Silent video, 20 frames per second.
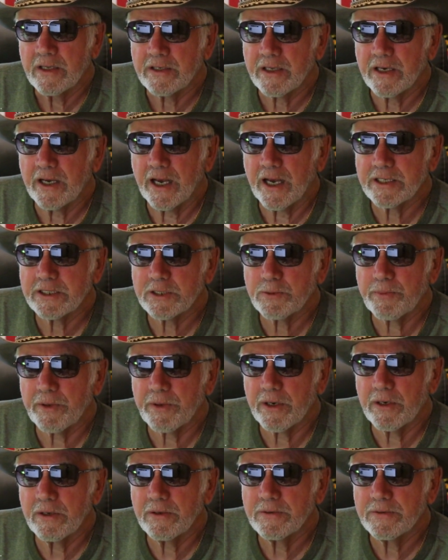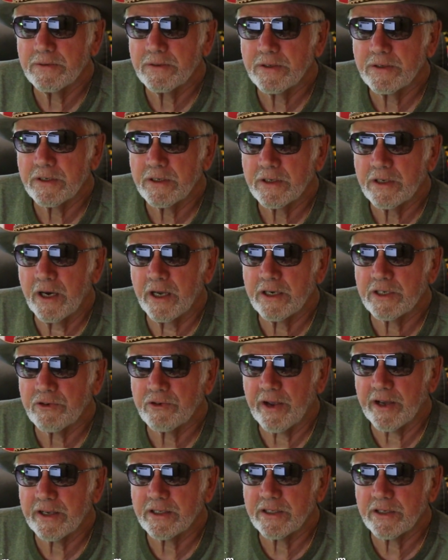The hospital
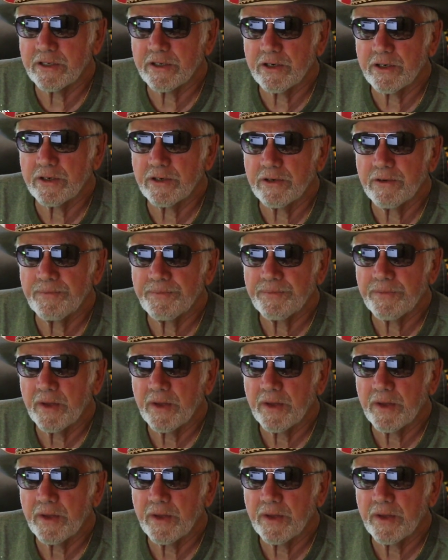contracted her